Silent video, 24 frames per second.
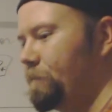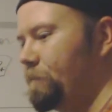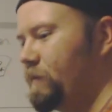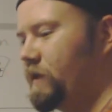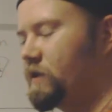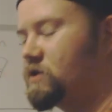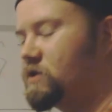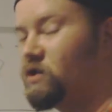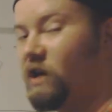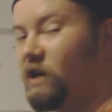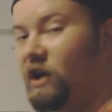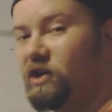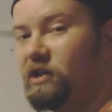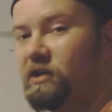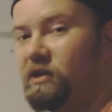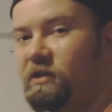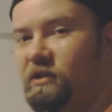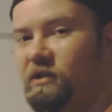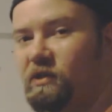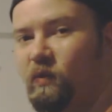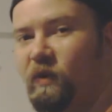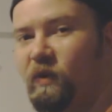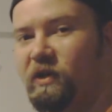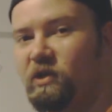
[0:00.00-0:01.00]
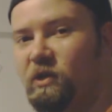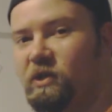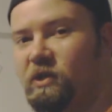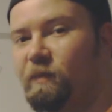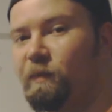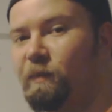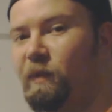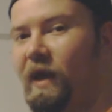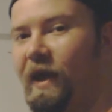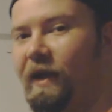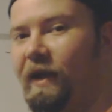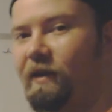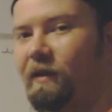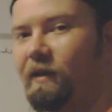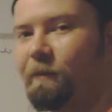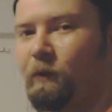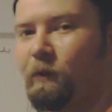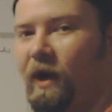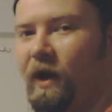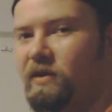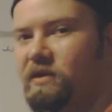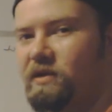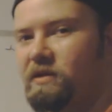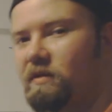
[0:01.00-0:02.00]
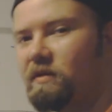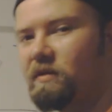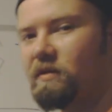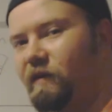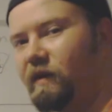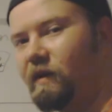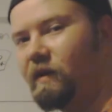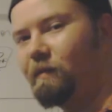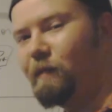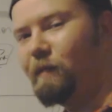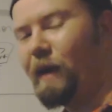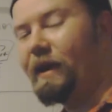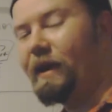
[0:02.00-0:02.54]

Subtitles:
the instructions to which you're supplying to the processor via